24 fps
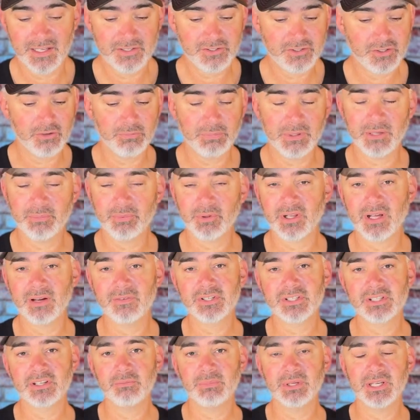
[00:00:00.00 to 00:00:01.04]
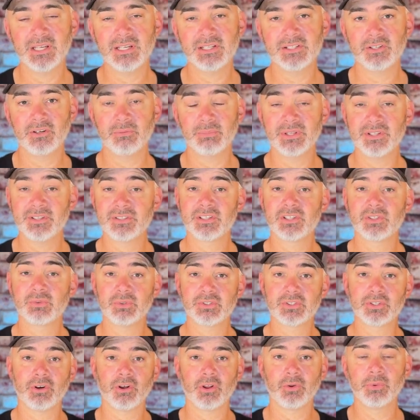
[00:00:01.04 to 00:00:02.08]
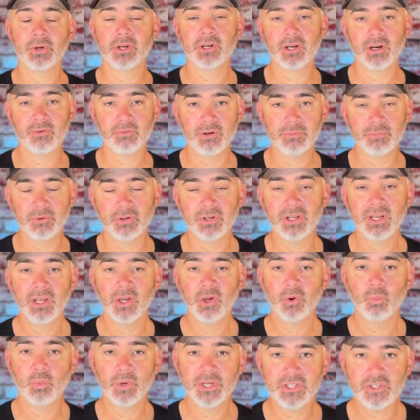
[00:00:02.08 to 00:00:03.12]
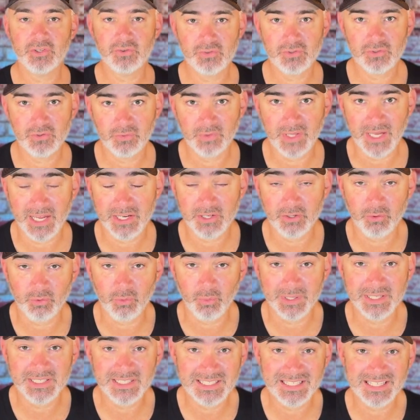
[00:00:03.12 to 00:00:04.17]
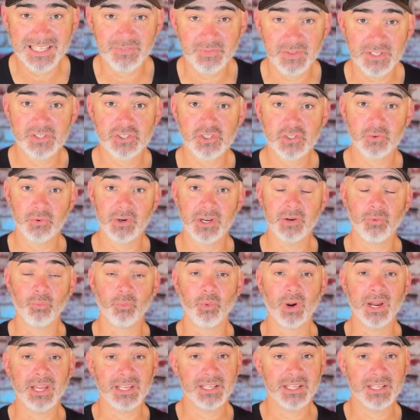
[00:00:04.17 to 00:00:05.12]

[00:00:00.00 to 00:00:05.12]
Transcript: Two people obviously would be easier, but this is what's called recovery mode. When you do that, you're going to get this screen right